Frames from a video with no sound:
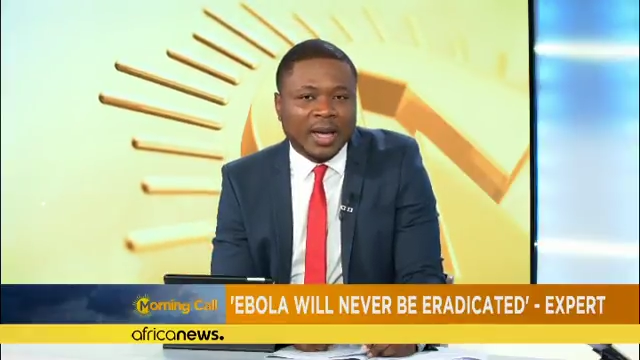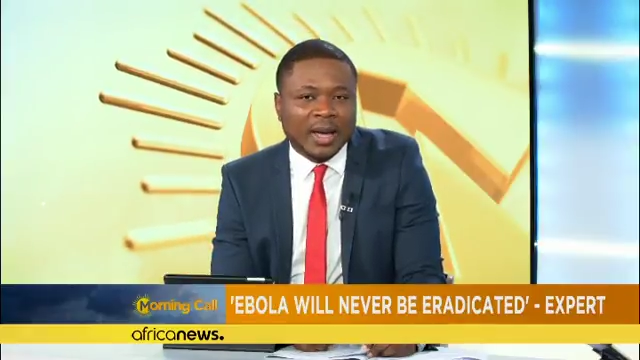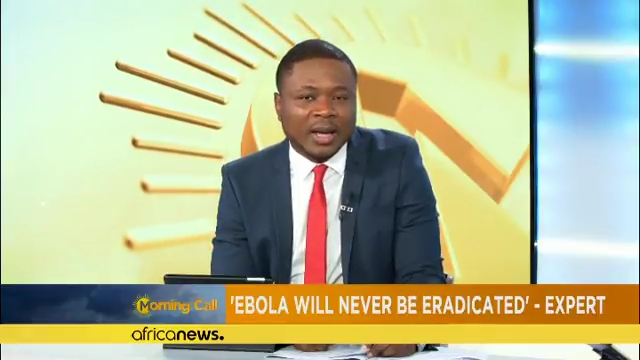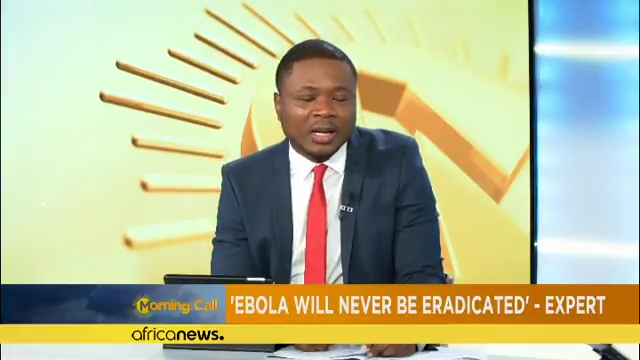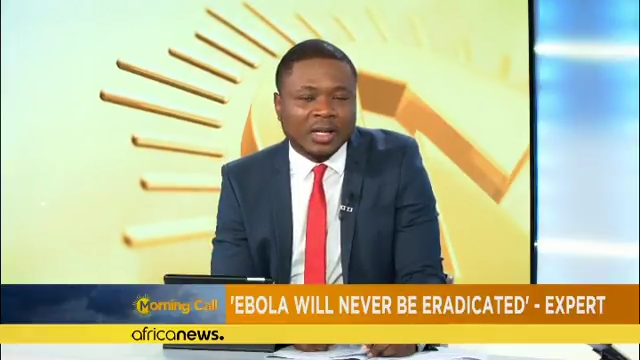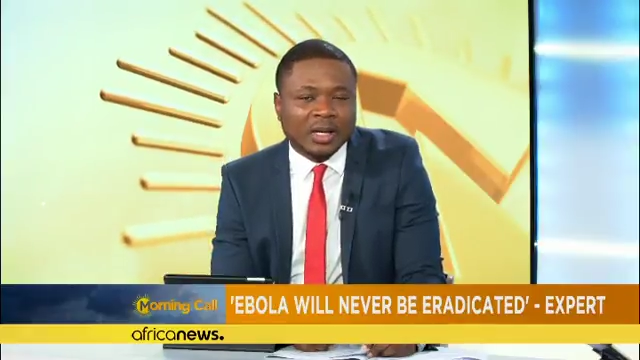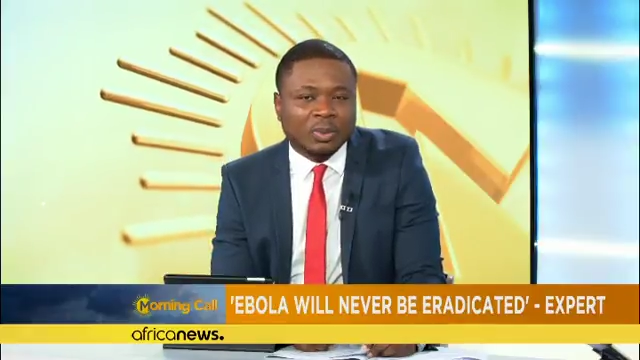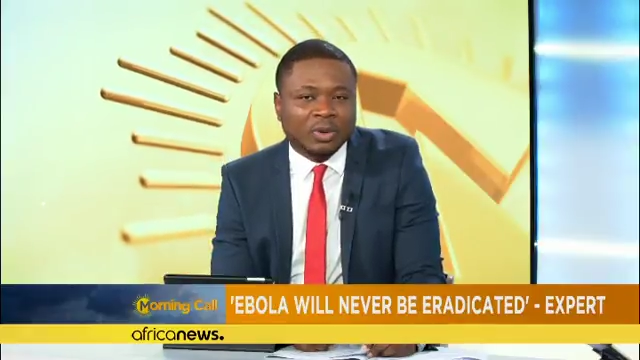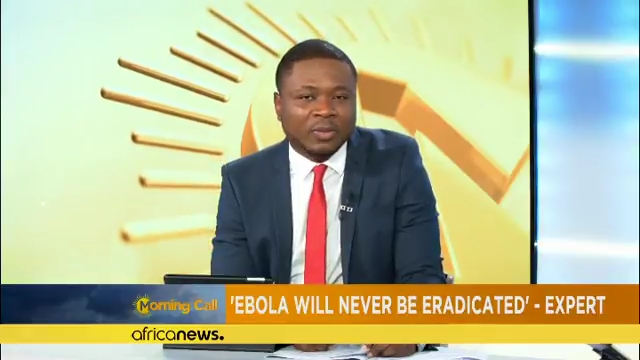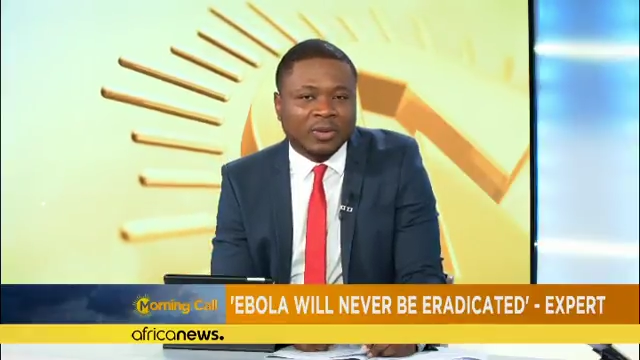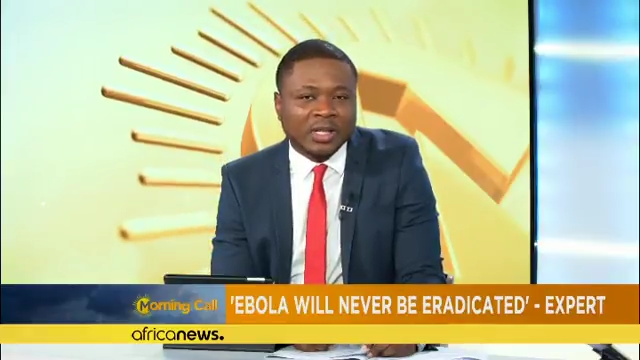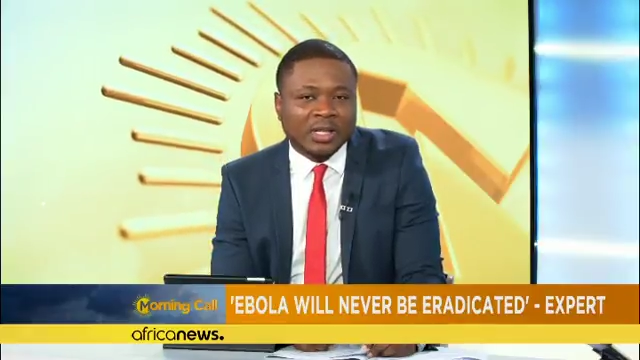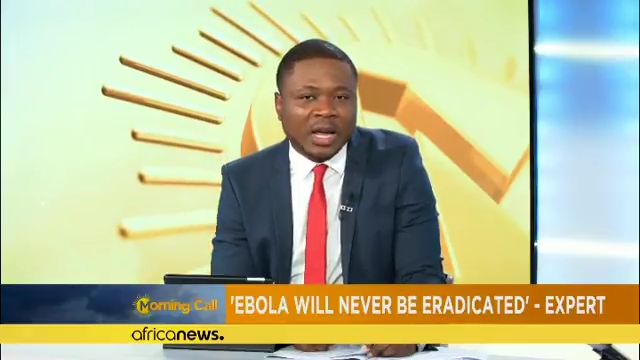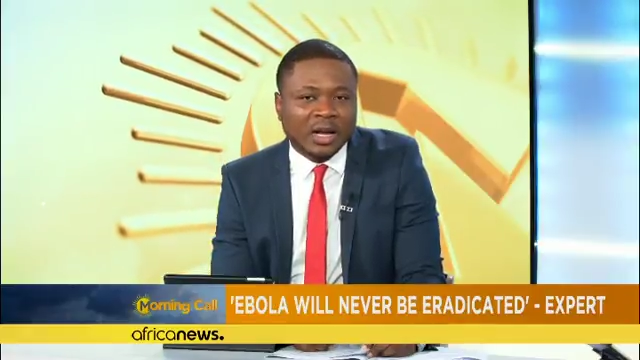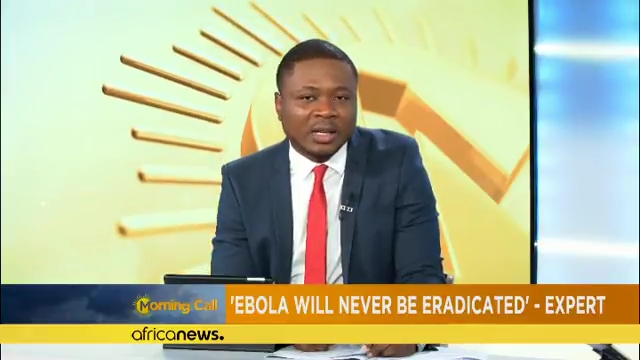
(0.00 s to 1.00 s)
And
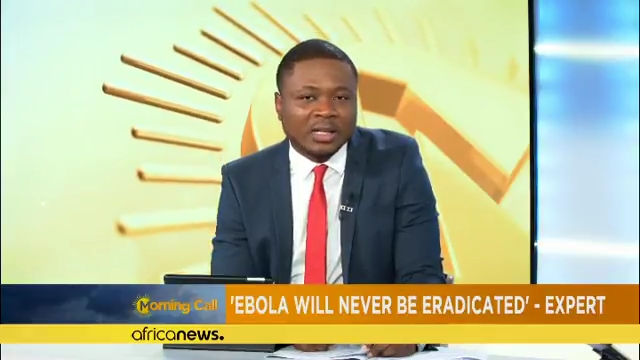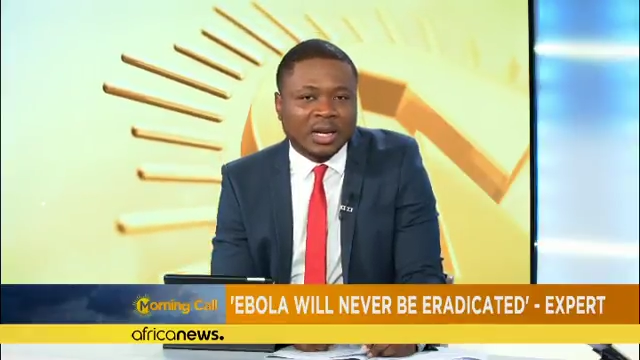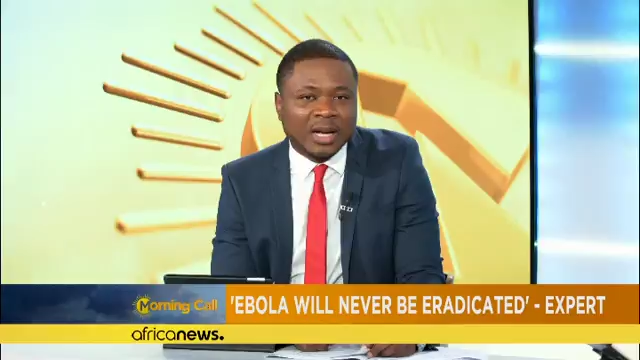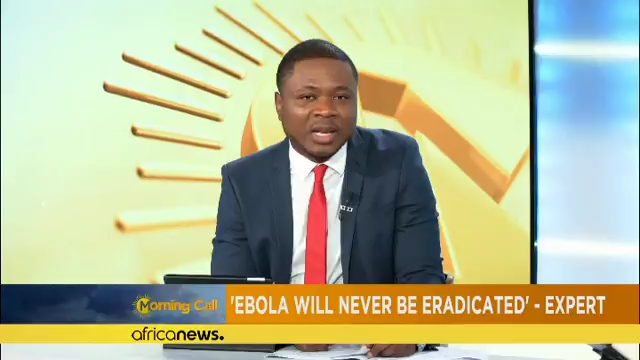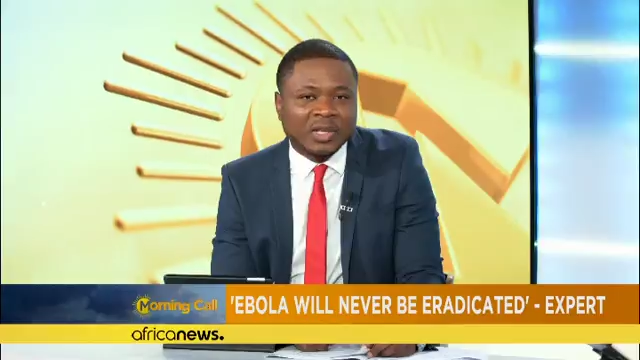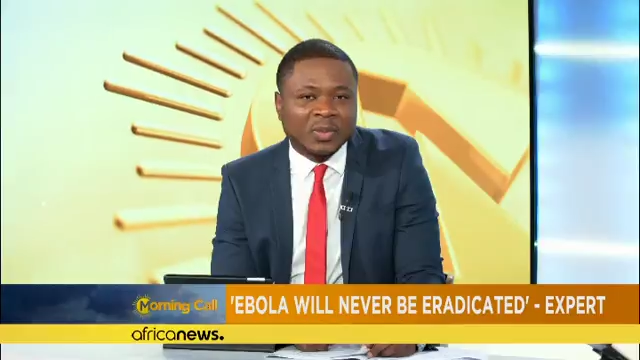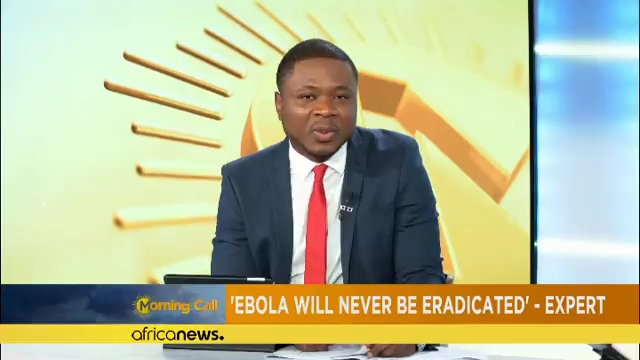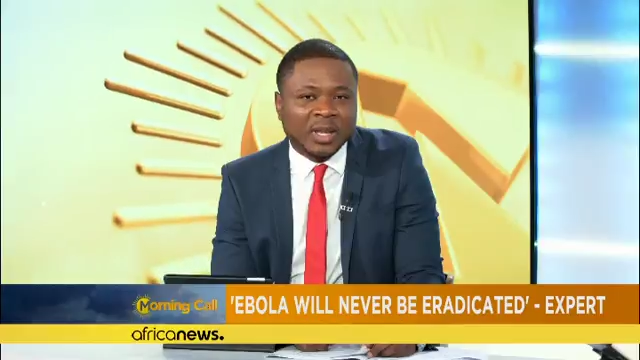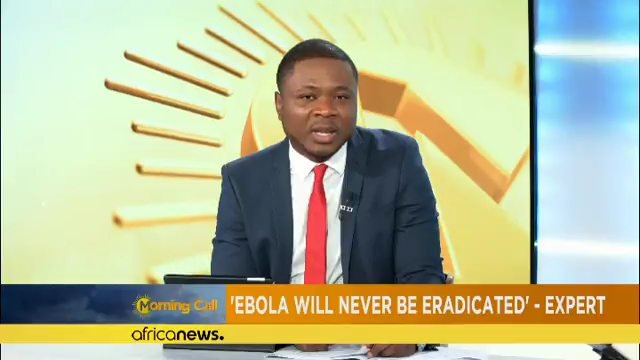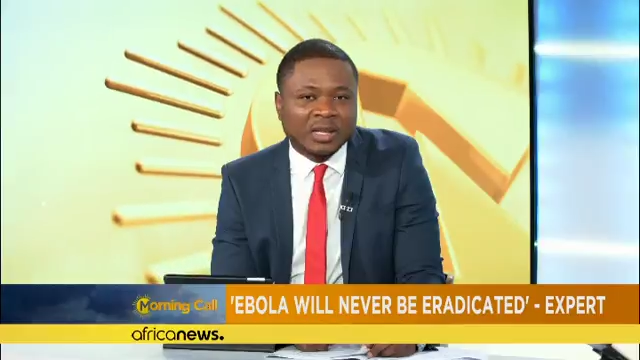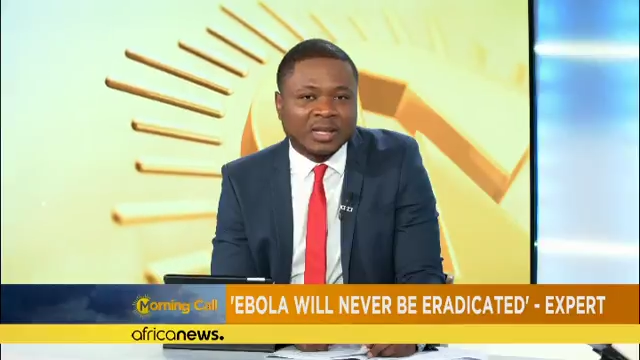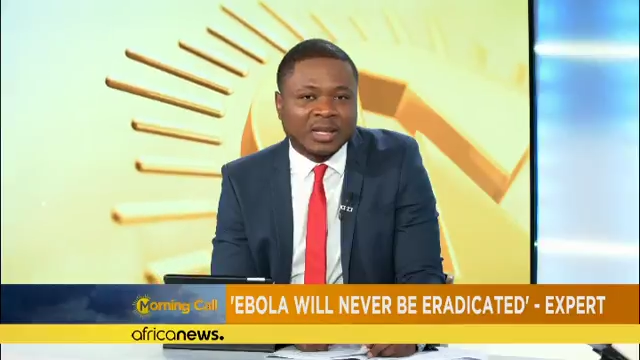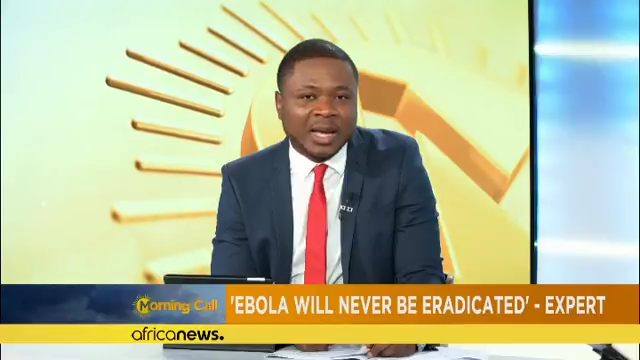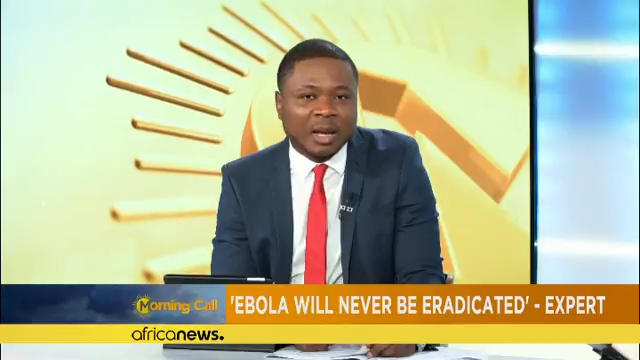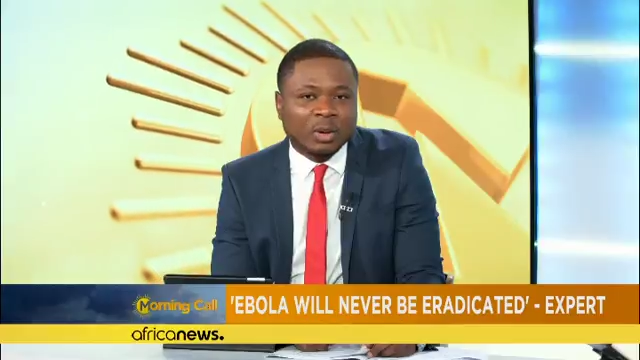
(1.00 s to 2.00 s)
Professor Hunter is with
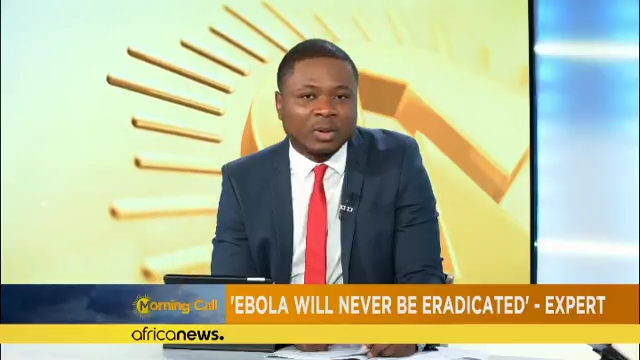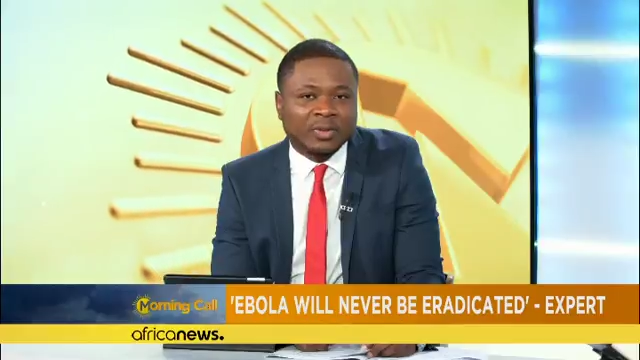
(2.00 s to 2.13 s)
us now